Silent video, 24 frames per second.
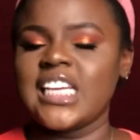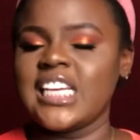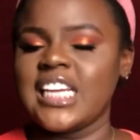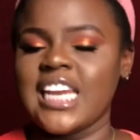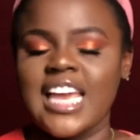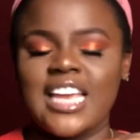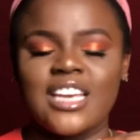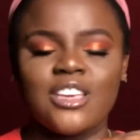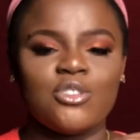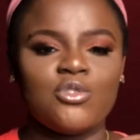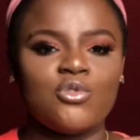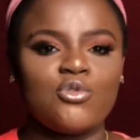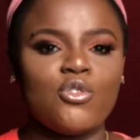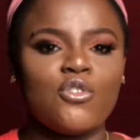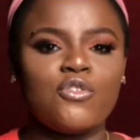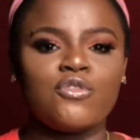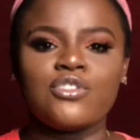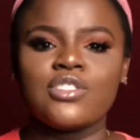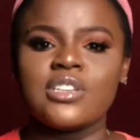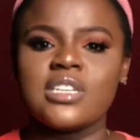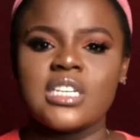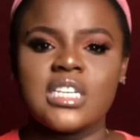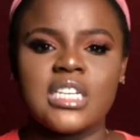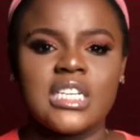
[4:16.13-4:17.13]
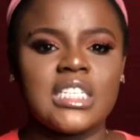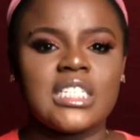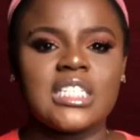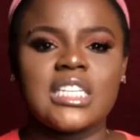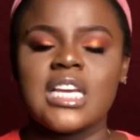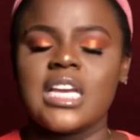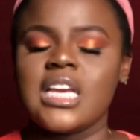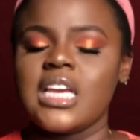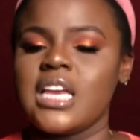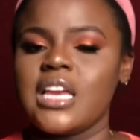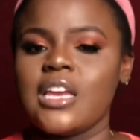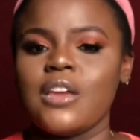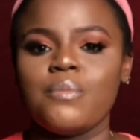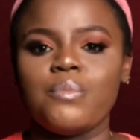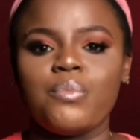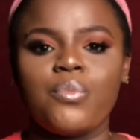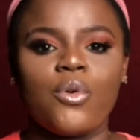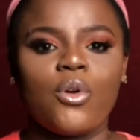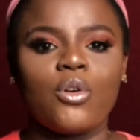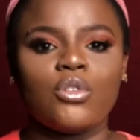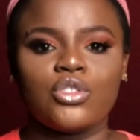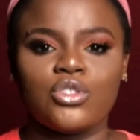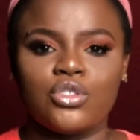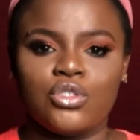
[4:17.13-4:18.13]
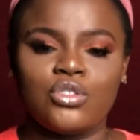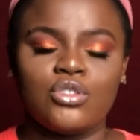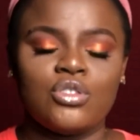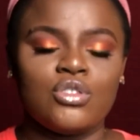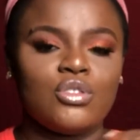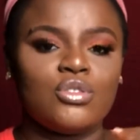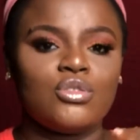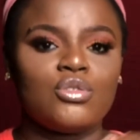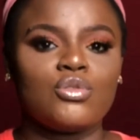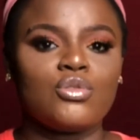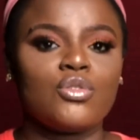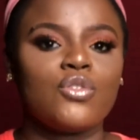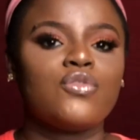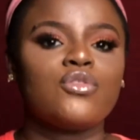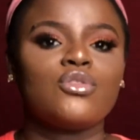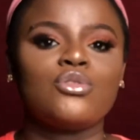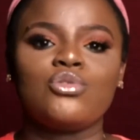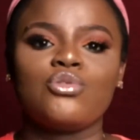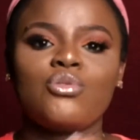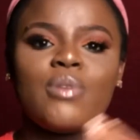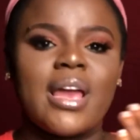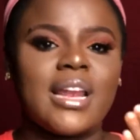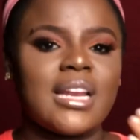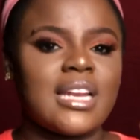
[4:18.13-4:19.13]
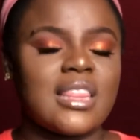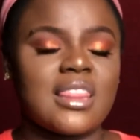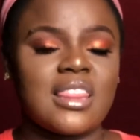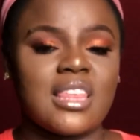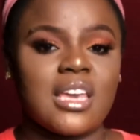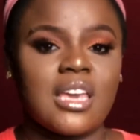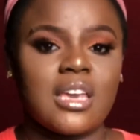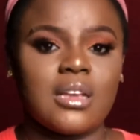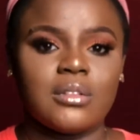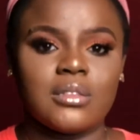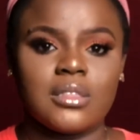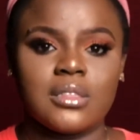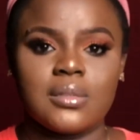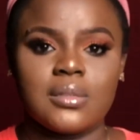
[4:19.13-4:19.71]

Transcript: Like you don't even need a brush to even do anything else.